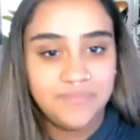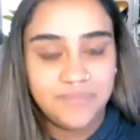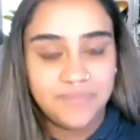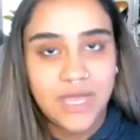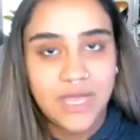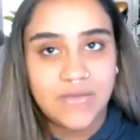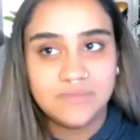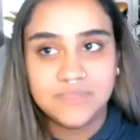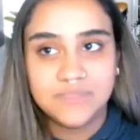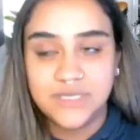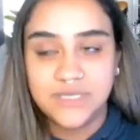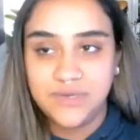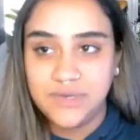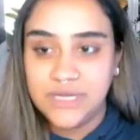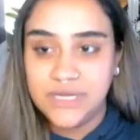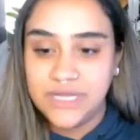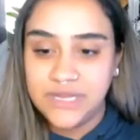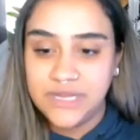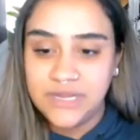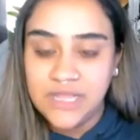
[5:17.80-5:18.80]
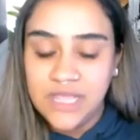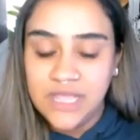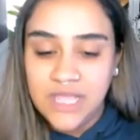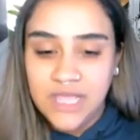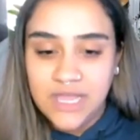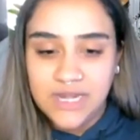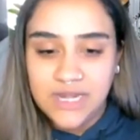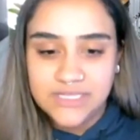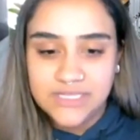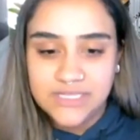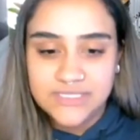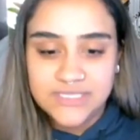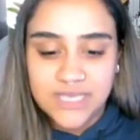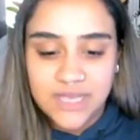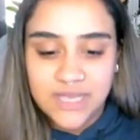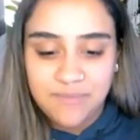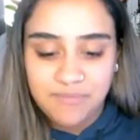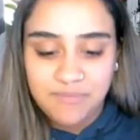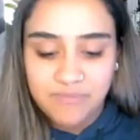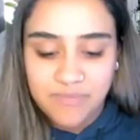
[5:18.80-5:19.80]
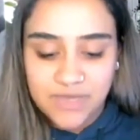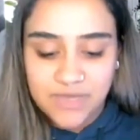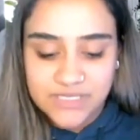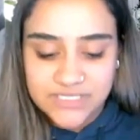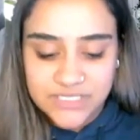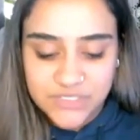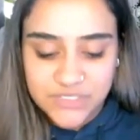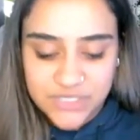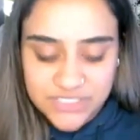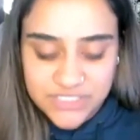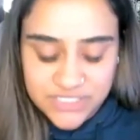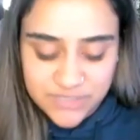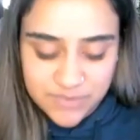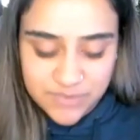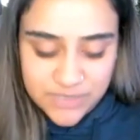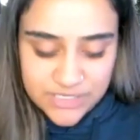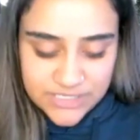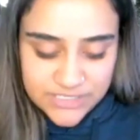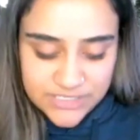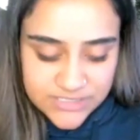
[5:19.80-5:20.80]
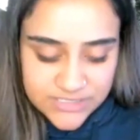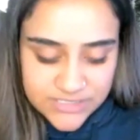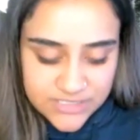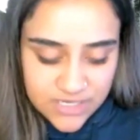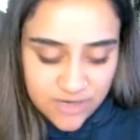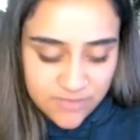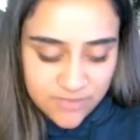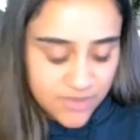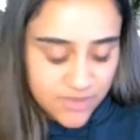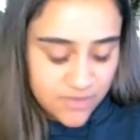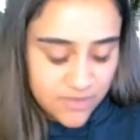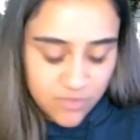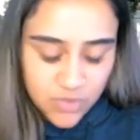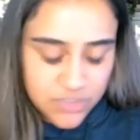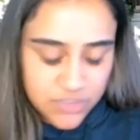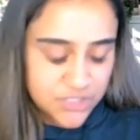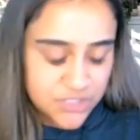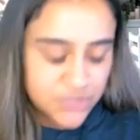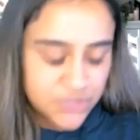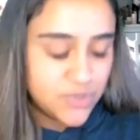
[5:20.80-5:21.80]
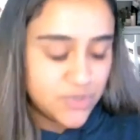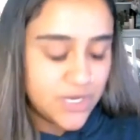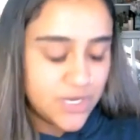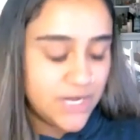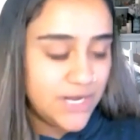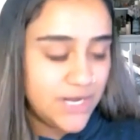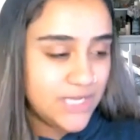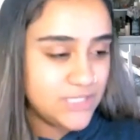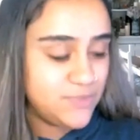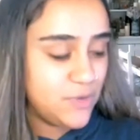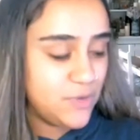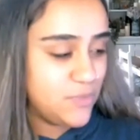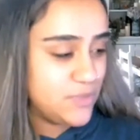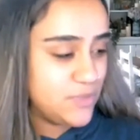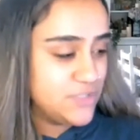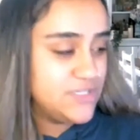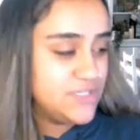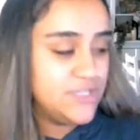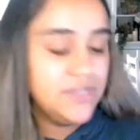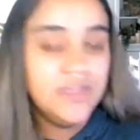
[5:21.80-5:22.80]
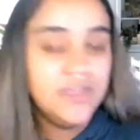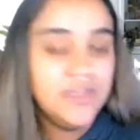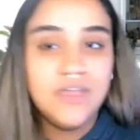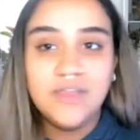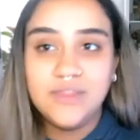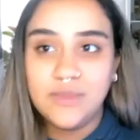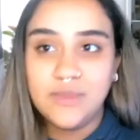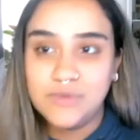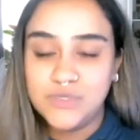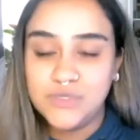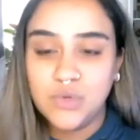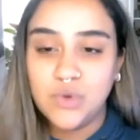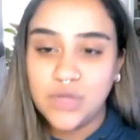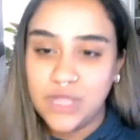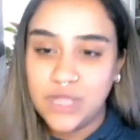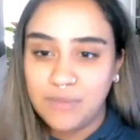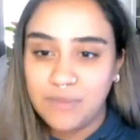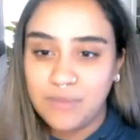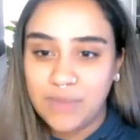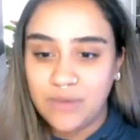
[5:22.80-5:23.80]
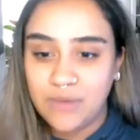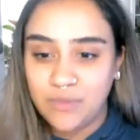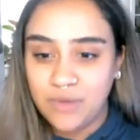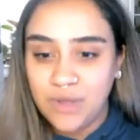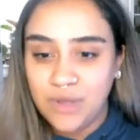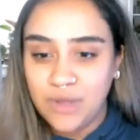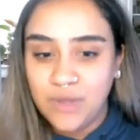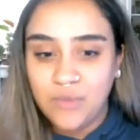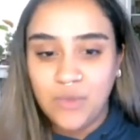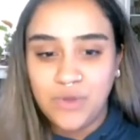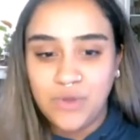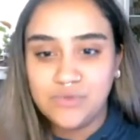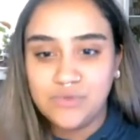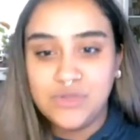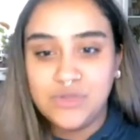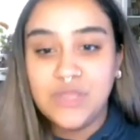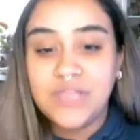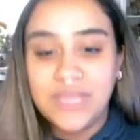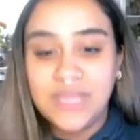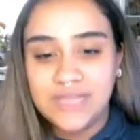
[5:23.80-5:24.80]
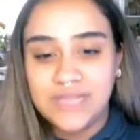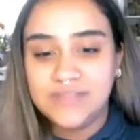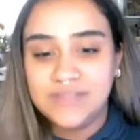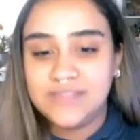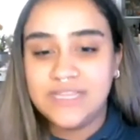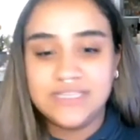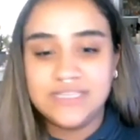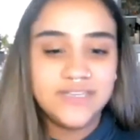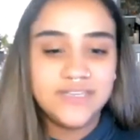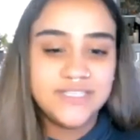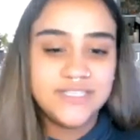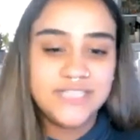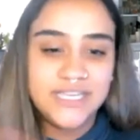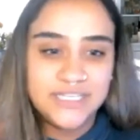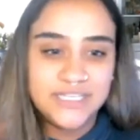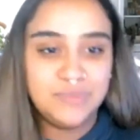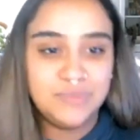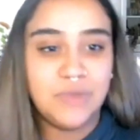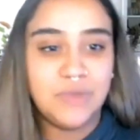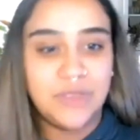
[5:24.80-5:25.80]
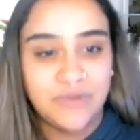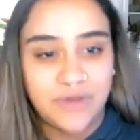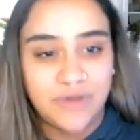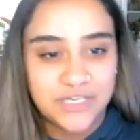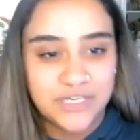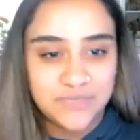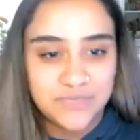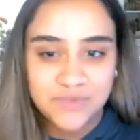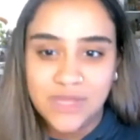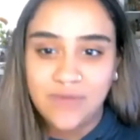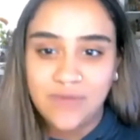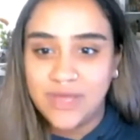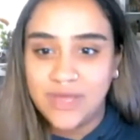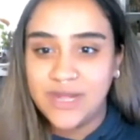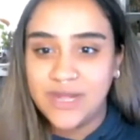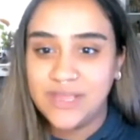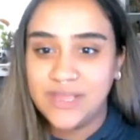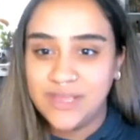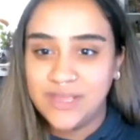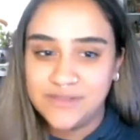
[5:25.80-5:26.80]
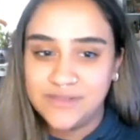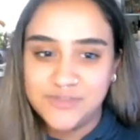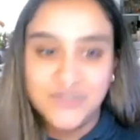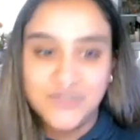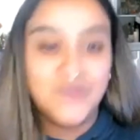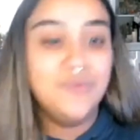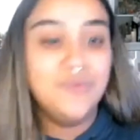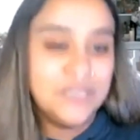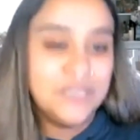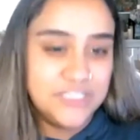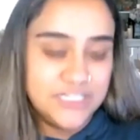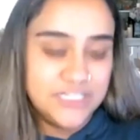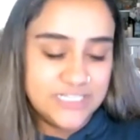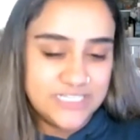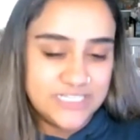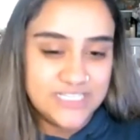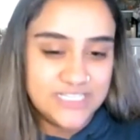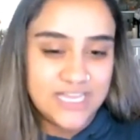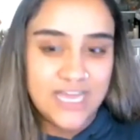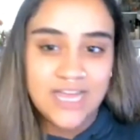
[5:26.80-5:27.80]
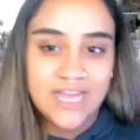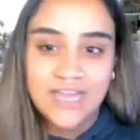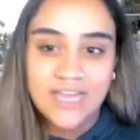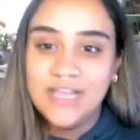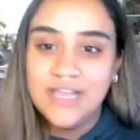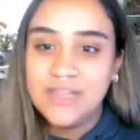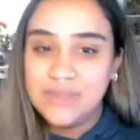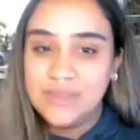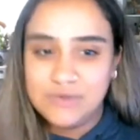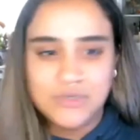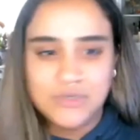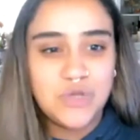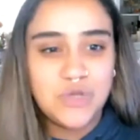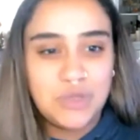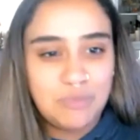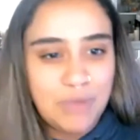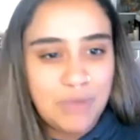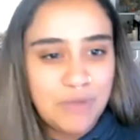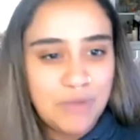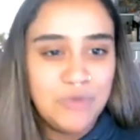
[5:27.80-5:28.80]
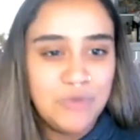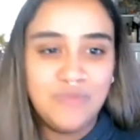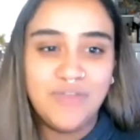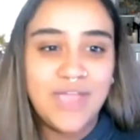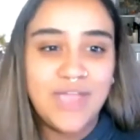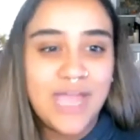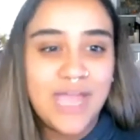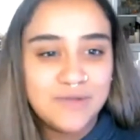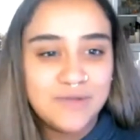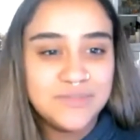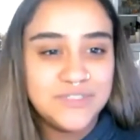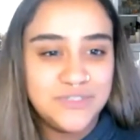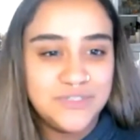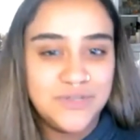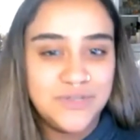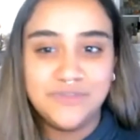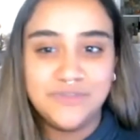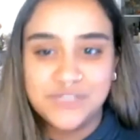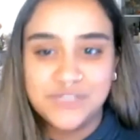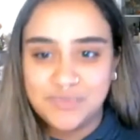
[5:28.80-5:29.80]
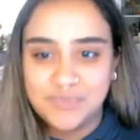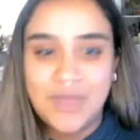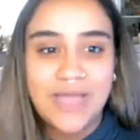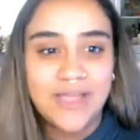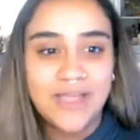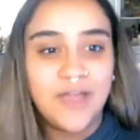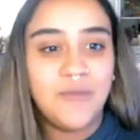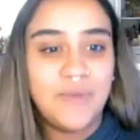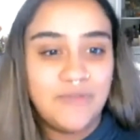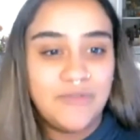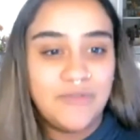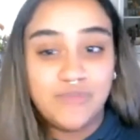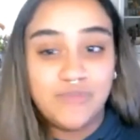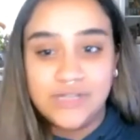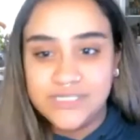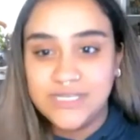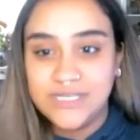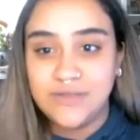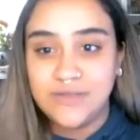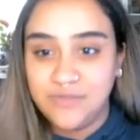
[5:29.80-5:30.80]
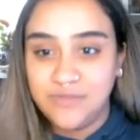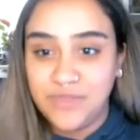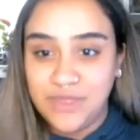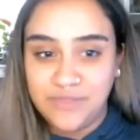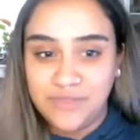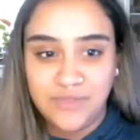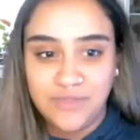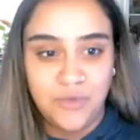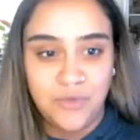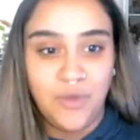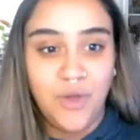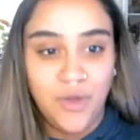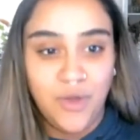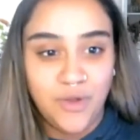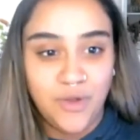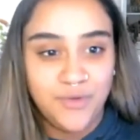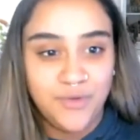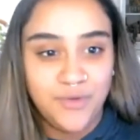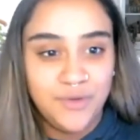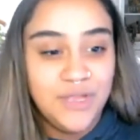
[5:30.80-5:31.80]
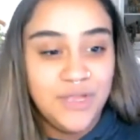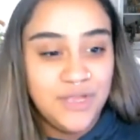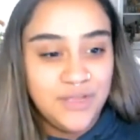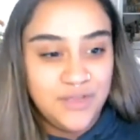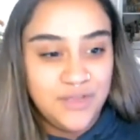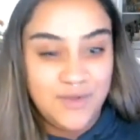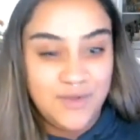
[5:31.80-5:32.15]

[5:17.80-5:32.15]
absolutely. And it's interesting because I watched a talk at an expo once, and they were talking about when you're looking at things like data migration, without getting too much into that, they're talking about moving house. You don't just pack up every single thing that you own. You